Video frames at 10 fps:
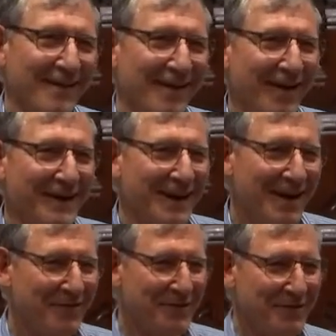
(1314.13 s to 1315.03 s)
I
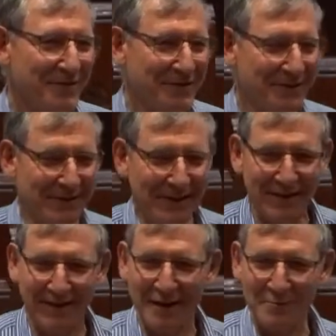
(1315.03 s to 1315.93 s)
never thought
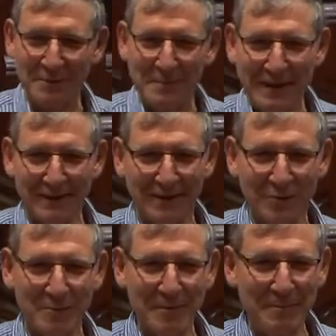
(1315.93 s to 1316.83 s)
I would meet a
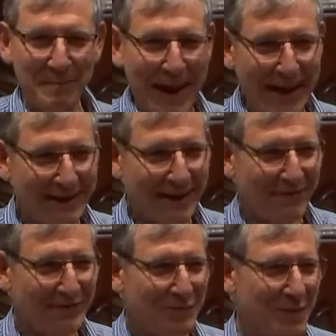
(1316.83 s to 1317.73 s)
woman mad
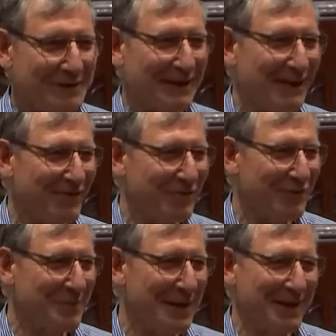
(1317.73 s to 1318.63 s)
enough to want to live
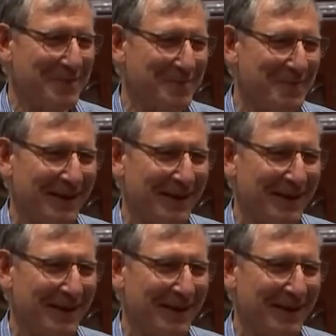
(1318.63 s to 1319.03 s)
with me